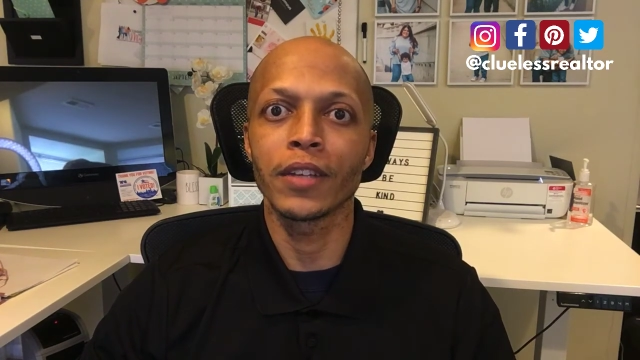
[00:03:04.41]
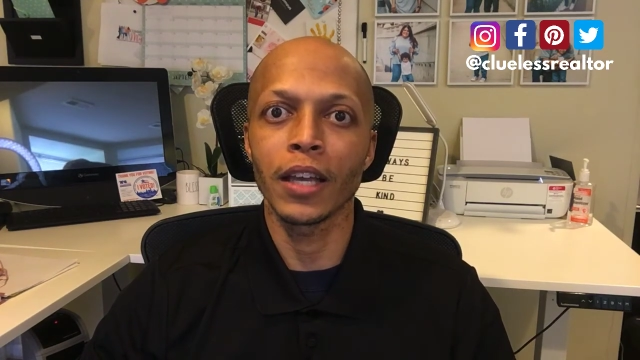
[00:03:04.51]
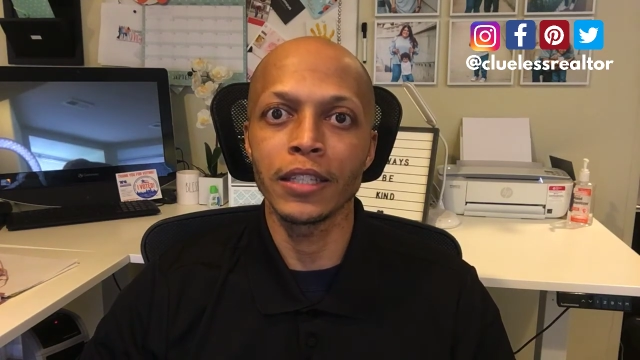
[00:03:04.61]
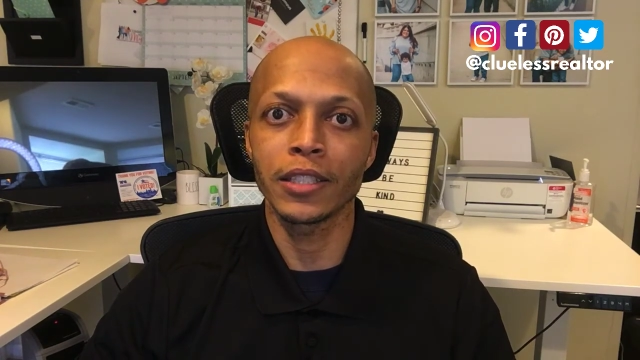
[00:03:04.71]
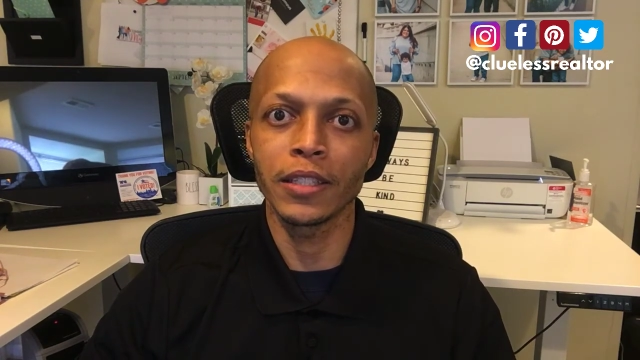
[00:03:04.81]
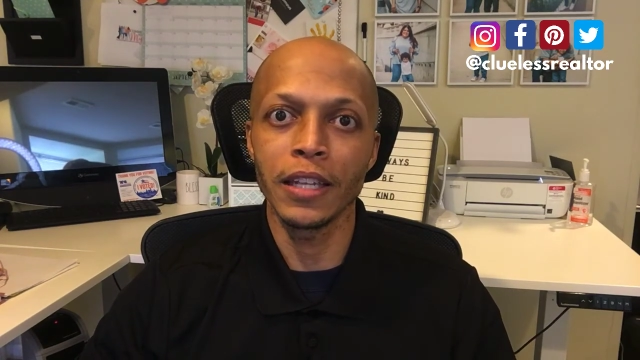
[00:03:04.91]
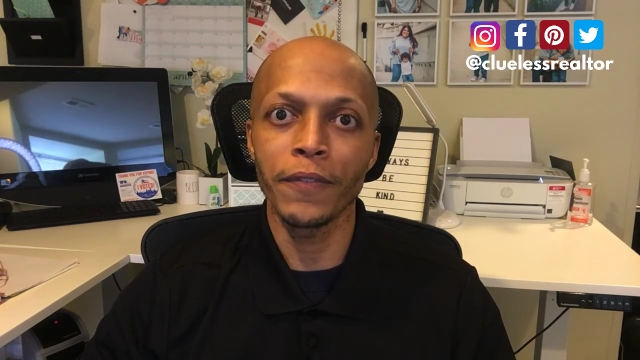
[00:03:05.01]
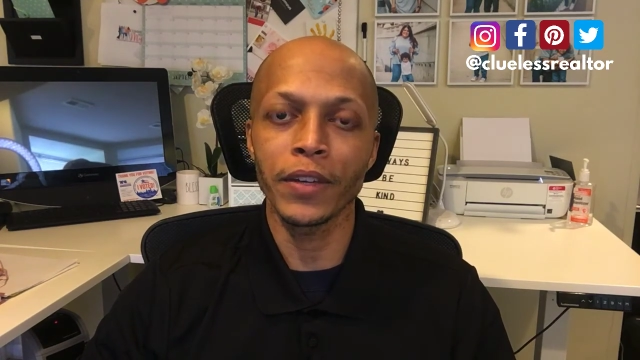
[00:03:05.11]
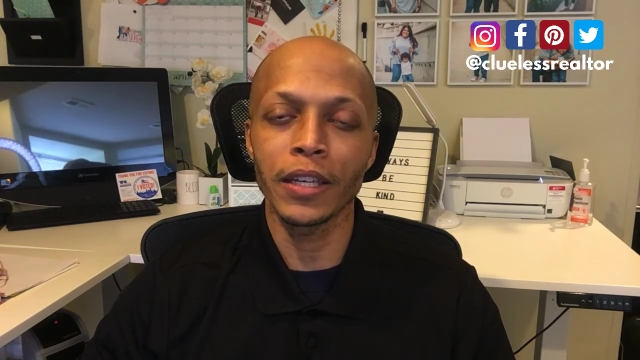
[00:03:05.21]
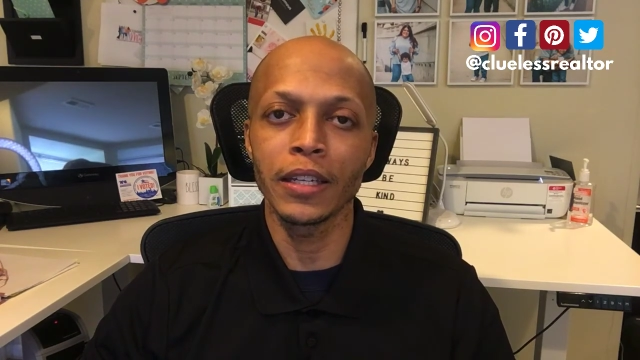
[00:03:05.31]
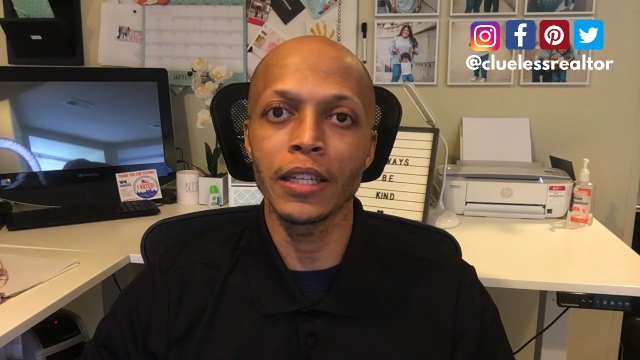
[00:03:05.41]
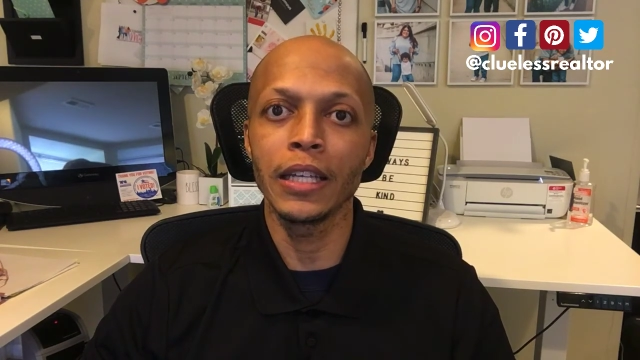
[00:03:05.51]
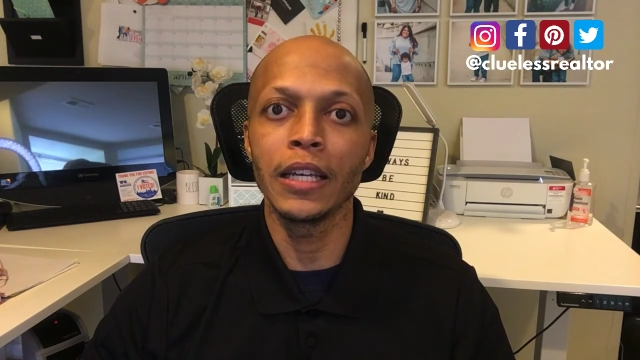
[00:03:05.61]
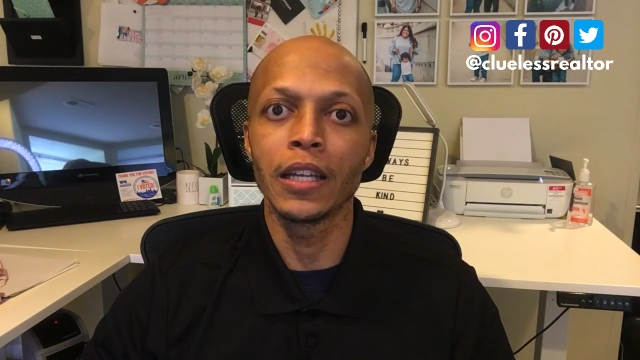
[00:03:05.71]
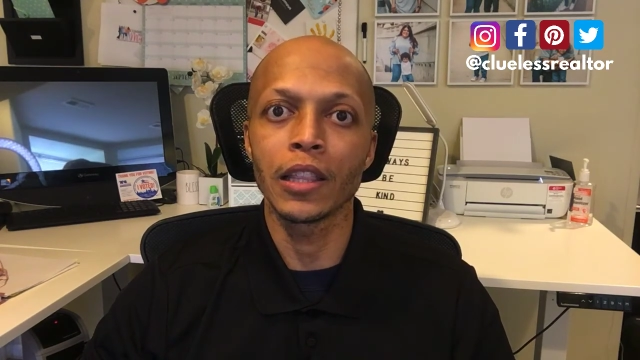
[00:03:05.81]
a
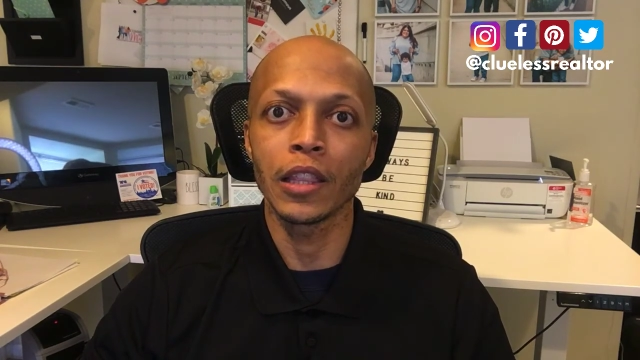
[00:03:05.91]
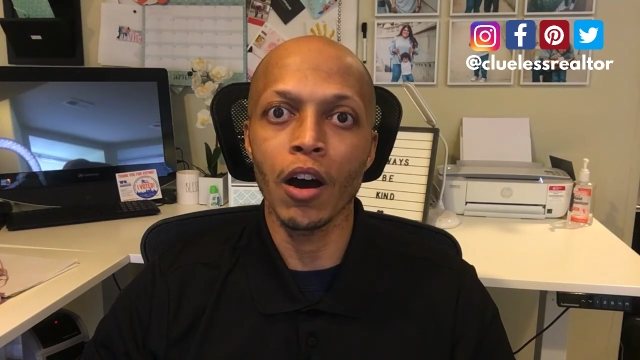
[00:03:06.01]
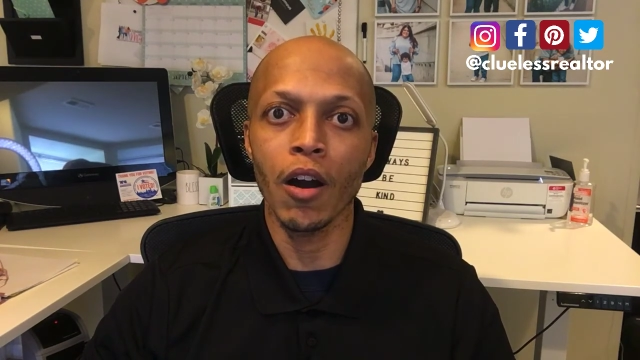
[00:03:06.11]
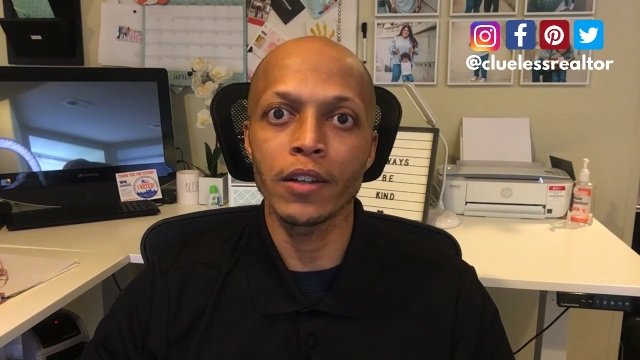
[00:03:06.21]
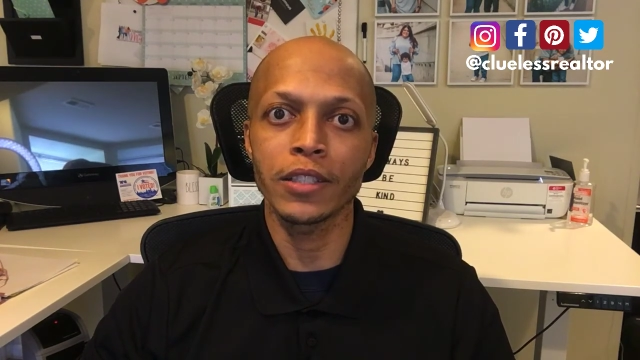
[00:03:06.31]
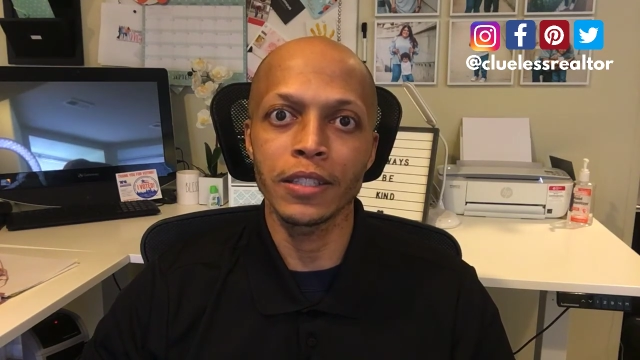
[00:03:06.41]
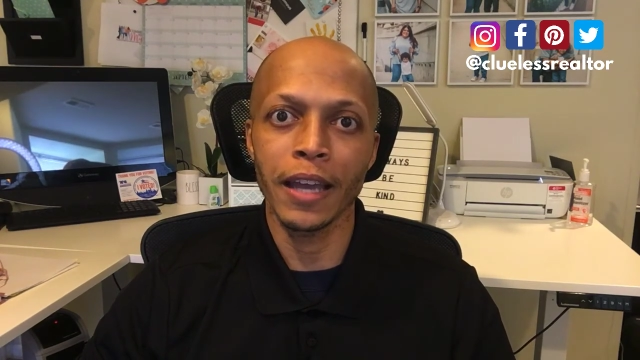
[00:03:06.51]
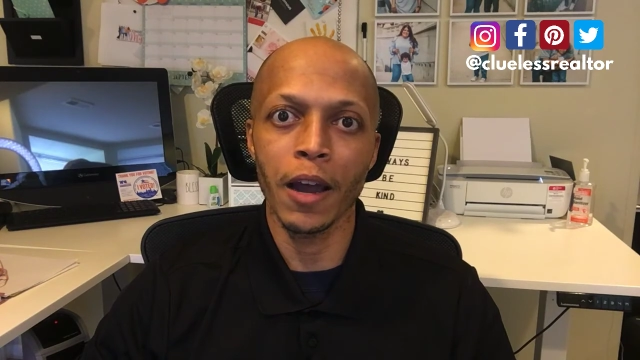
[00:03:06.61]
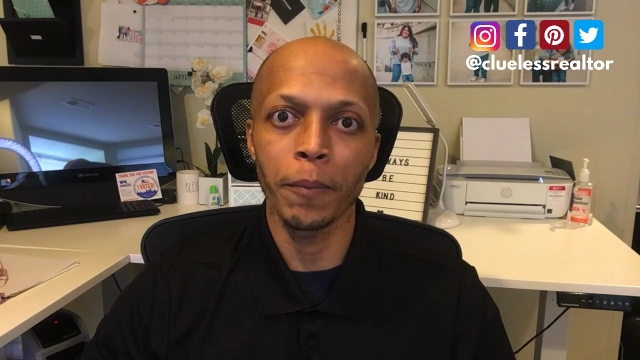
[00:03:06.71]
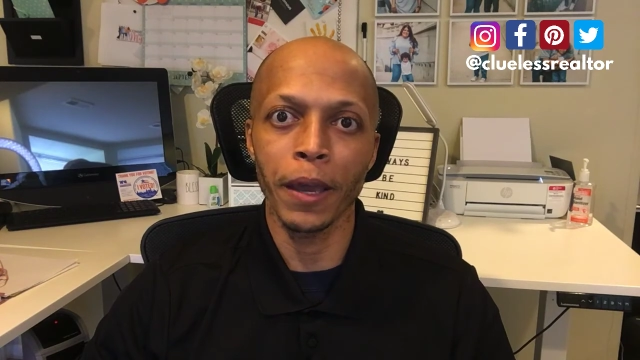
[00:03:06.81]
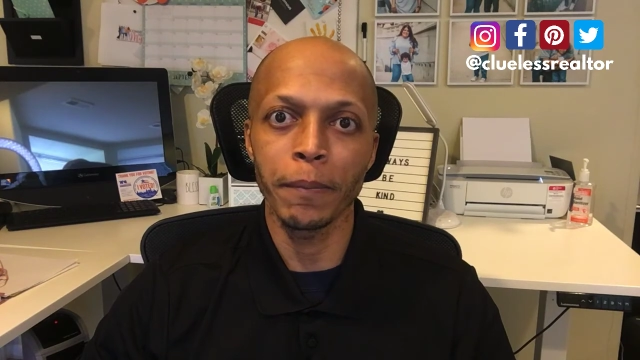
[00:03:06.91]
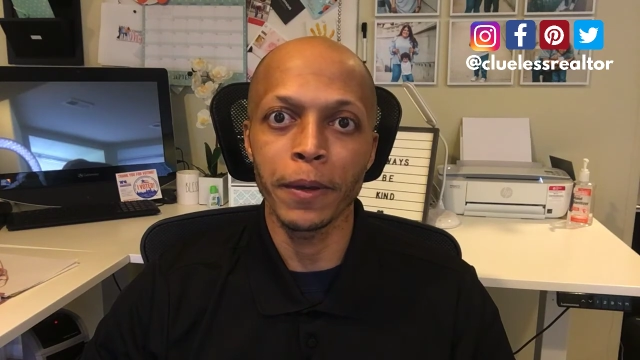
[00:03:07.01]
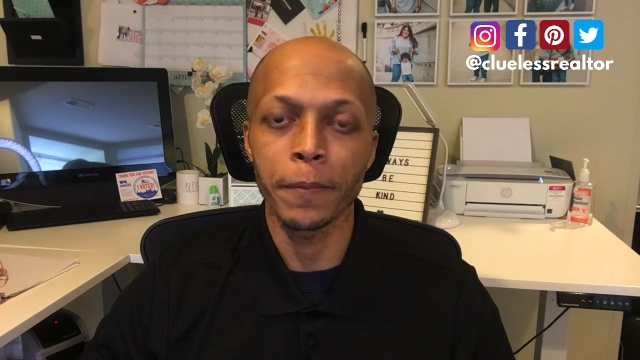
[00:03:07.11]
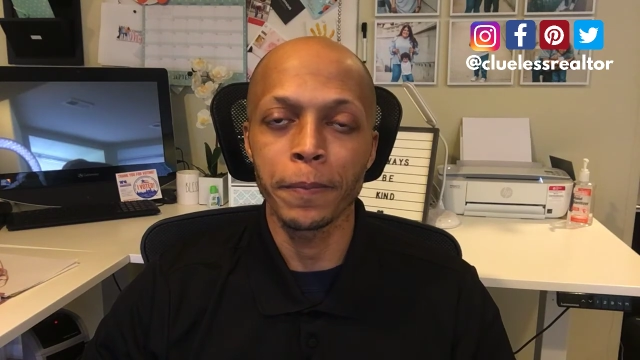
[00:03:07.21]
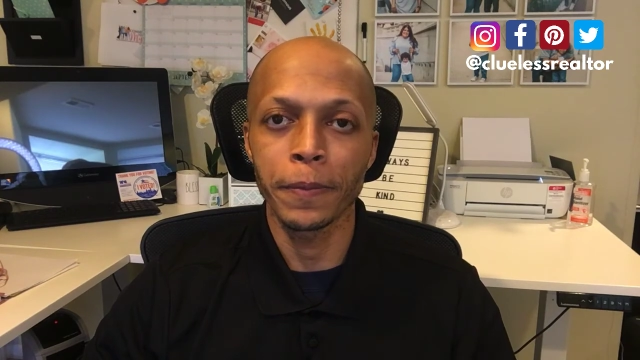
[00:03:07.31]
significantly large down payment.